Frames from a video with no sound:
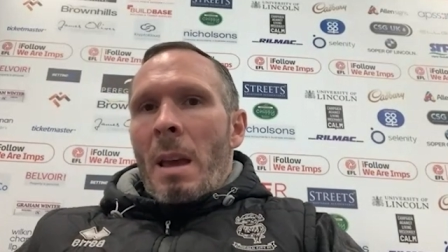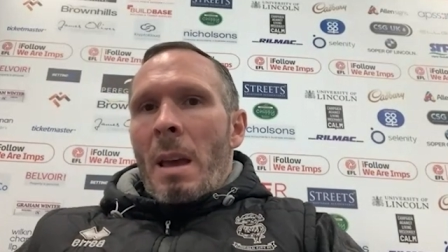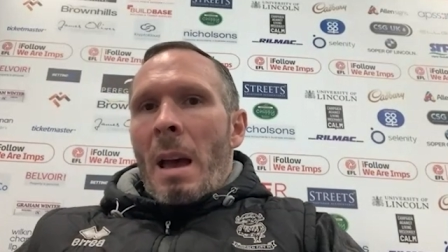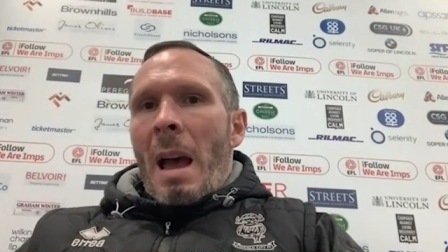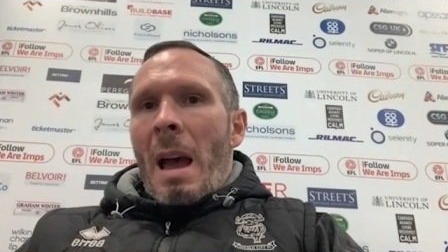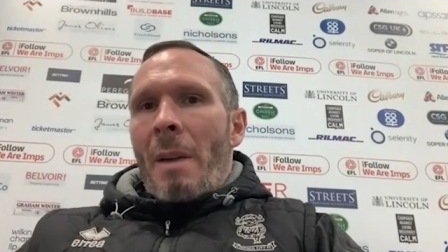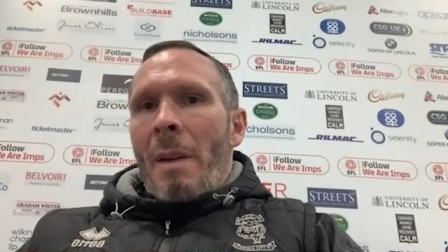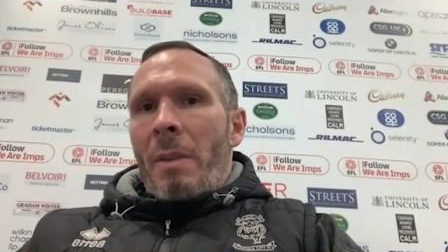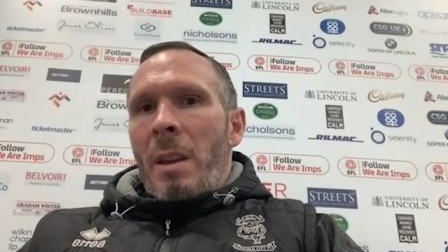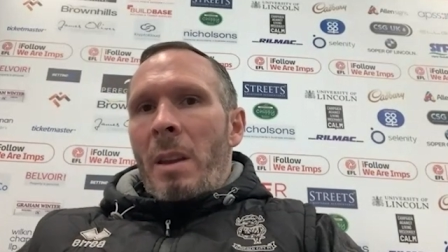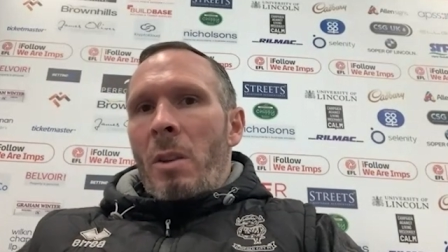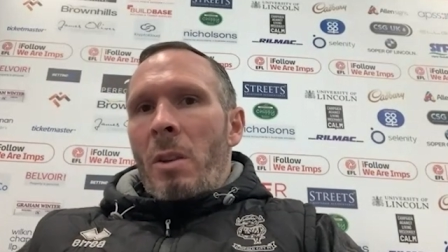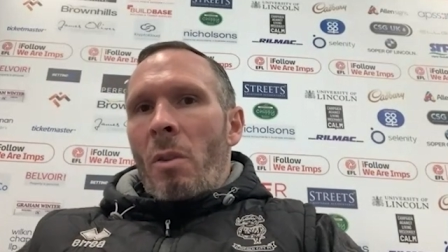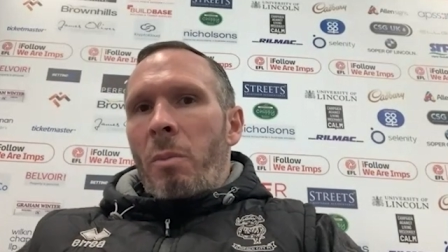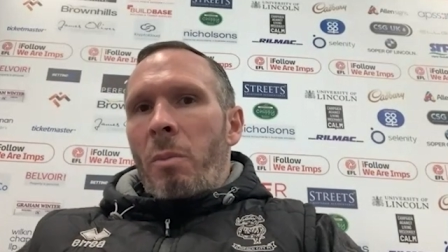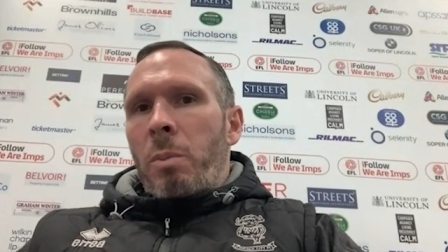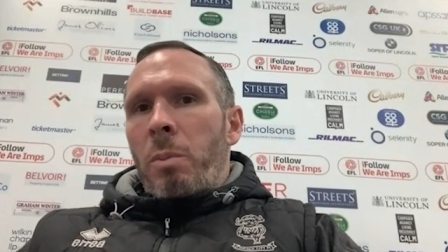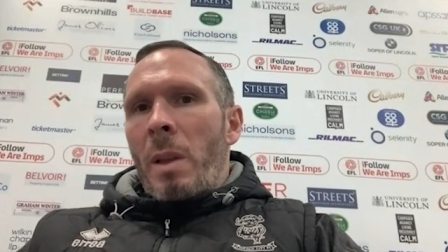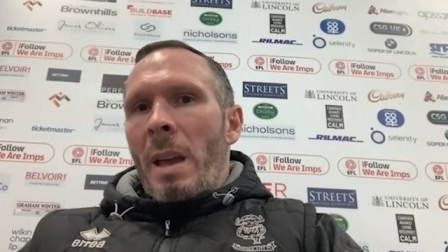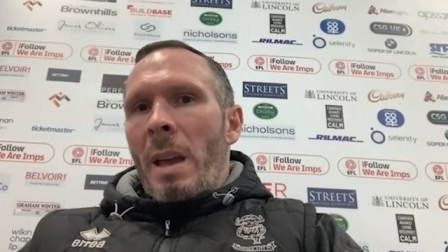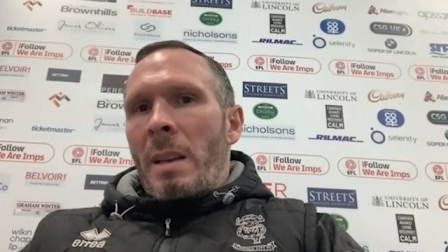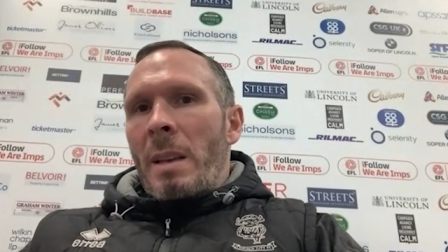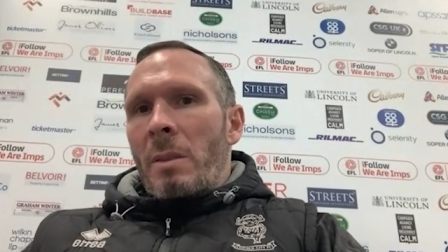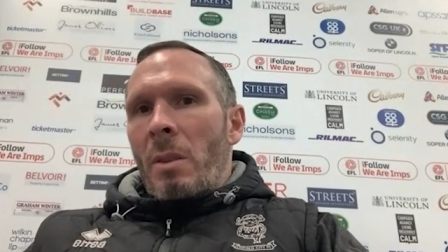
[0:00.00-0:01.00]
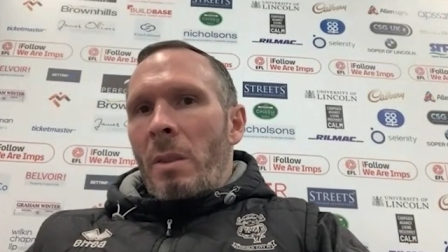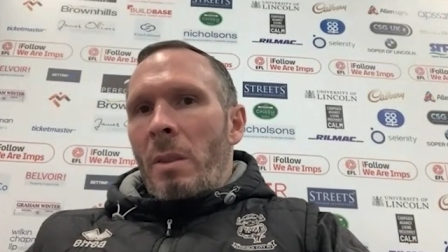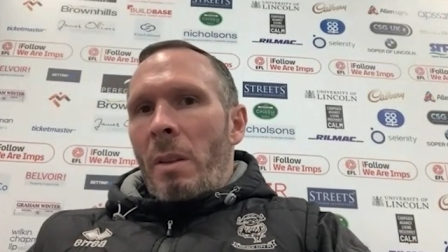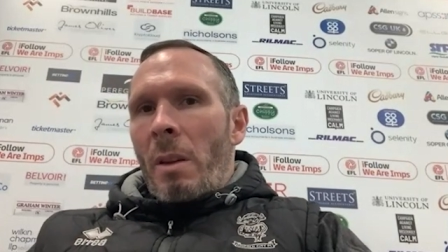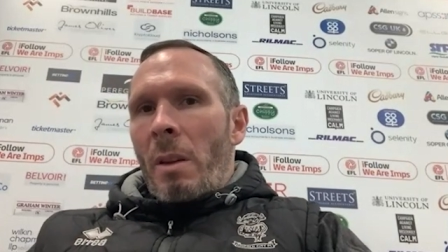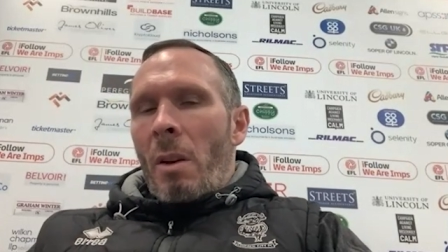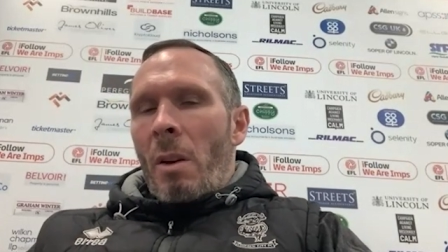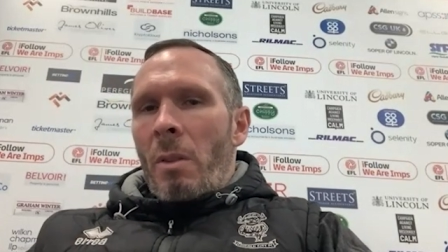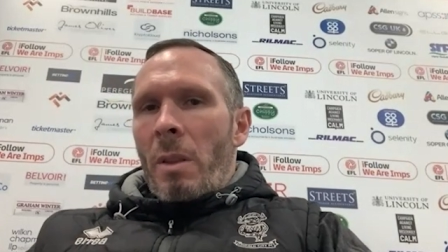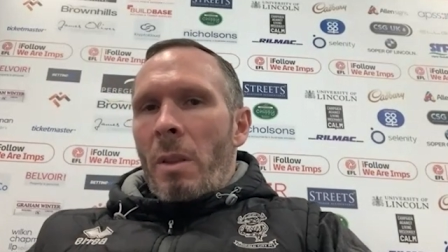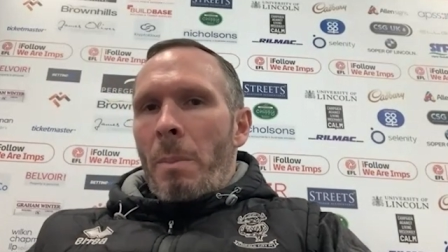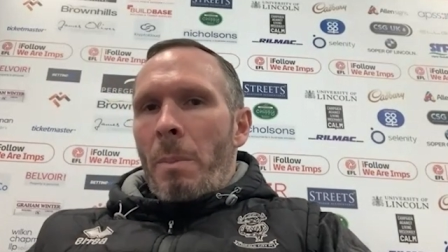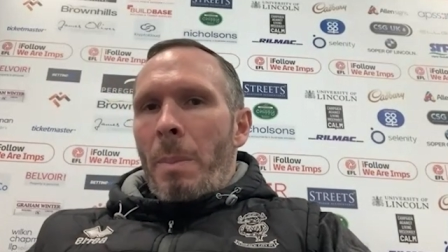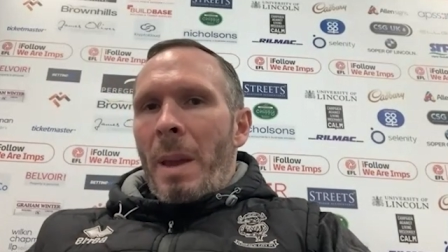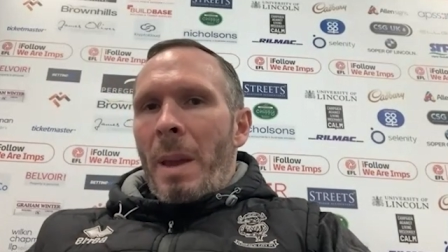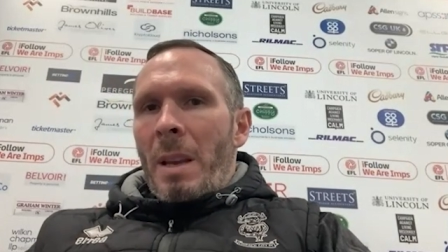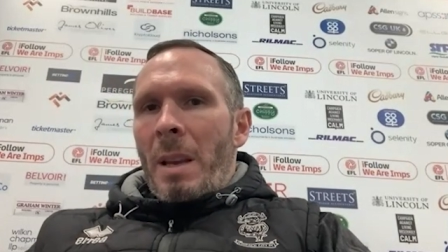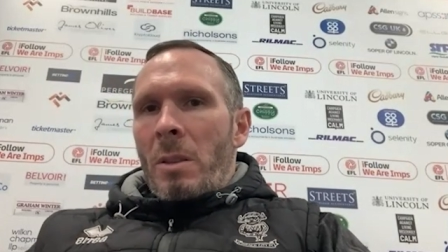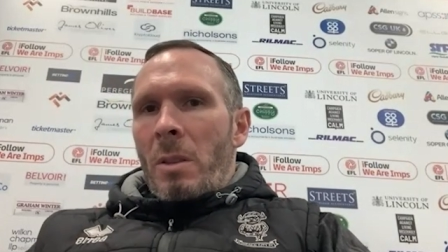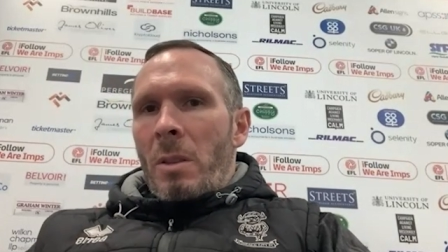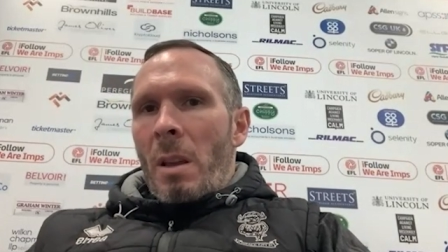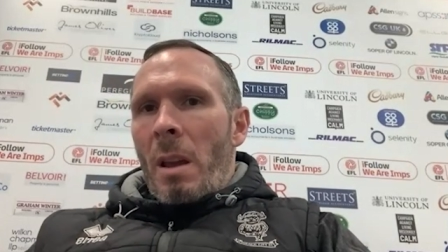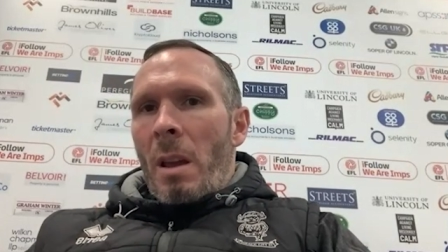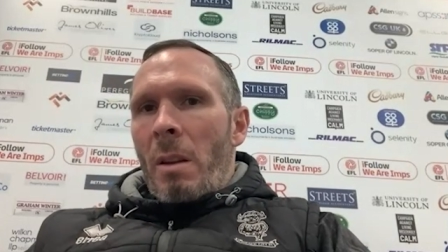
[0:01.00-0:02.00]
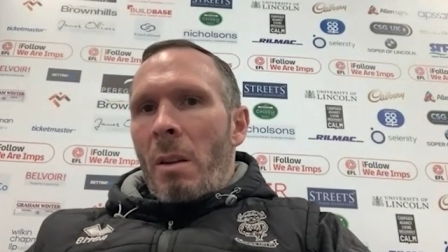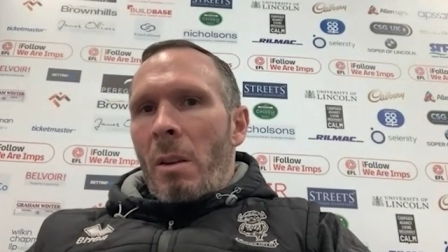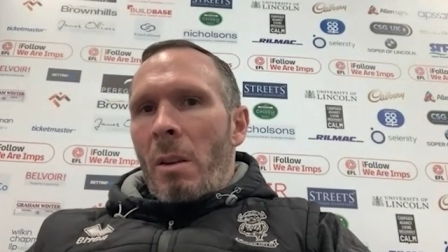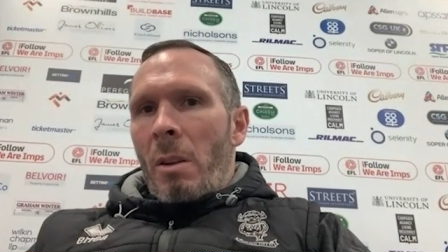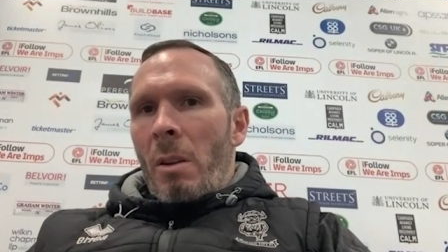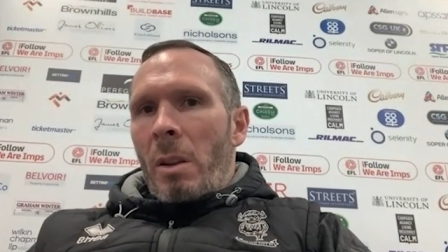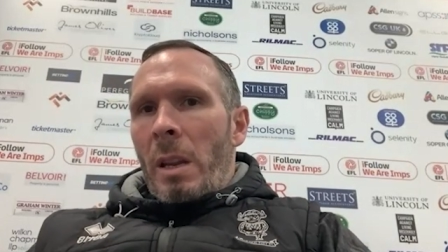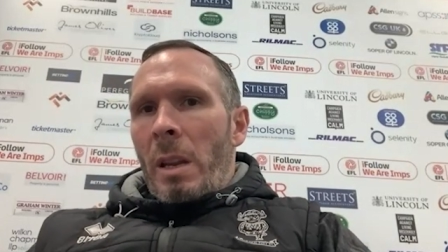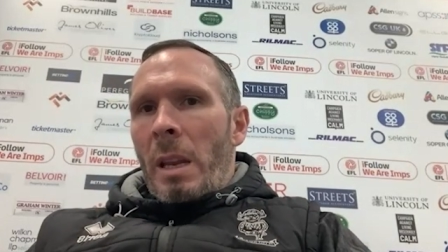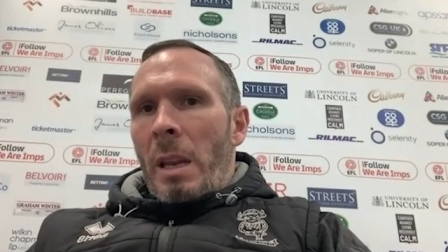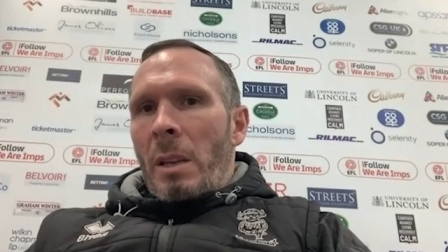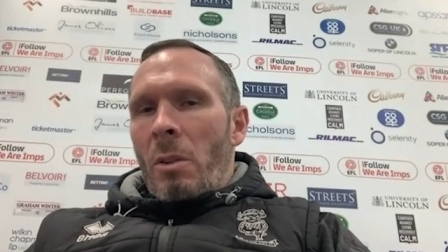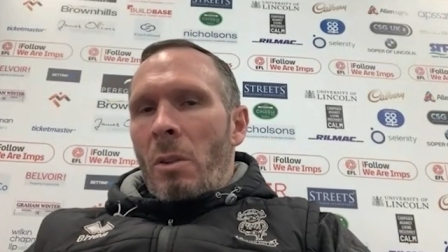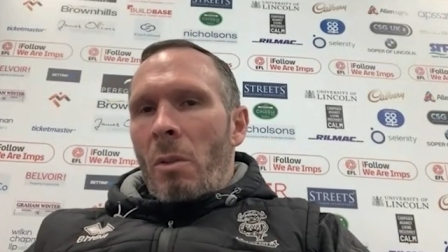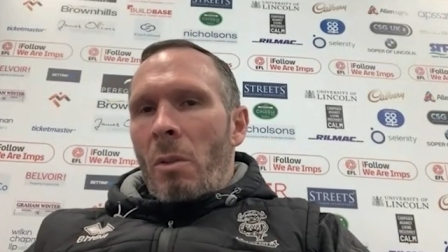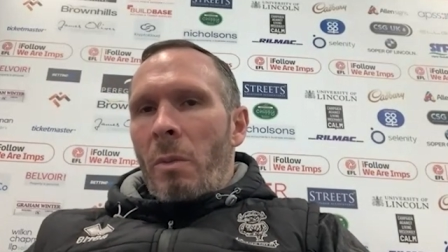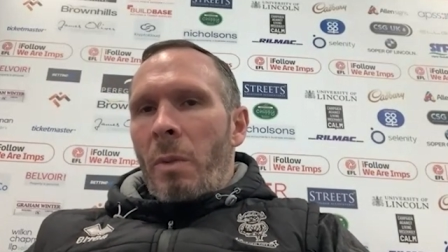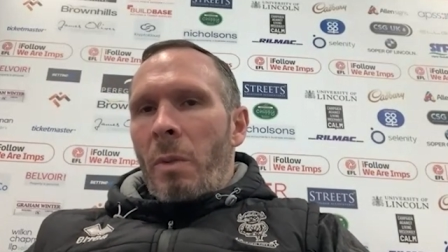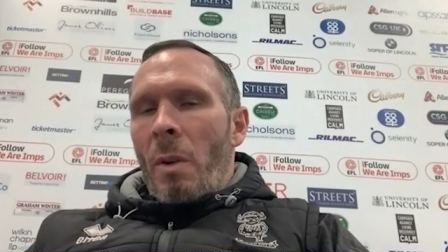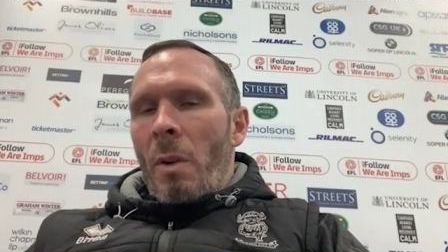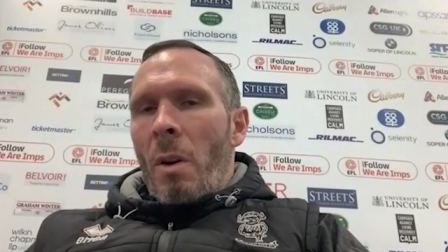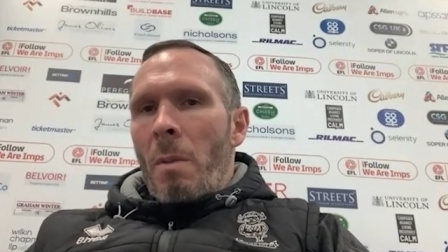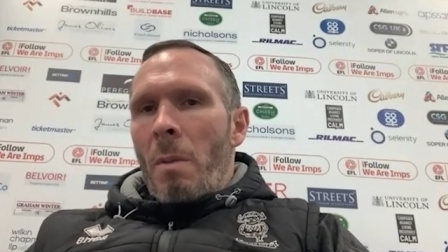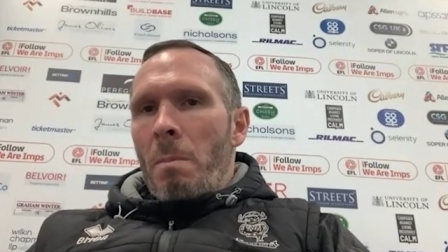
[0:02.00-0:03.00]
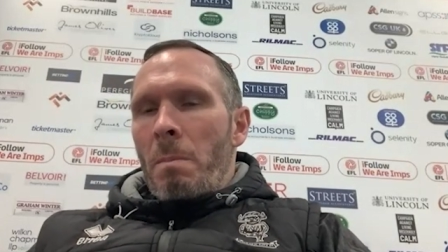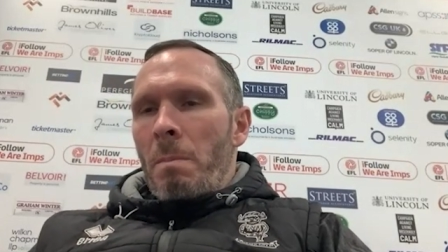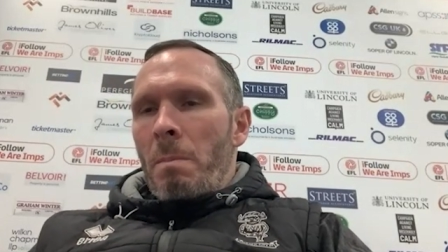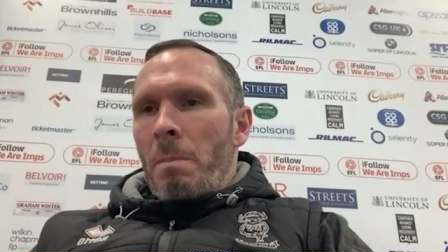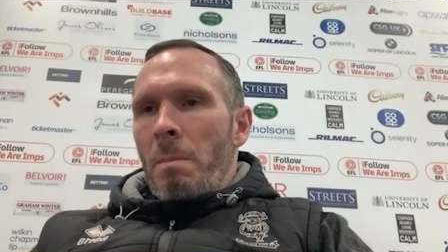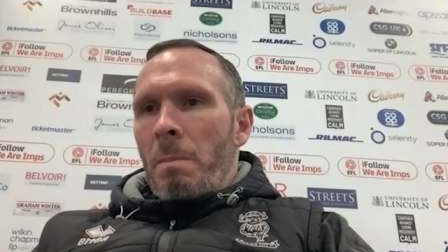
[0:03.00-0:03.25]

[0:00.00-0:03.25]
having enough players on the on the pitch that are in good form.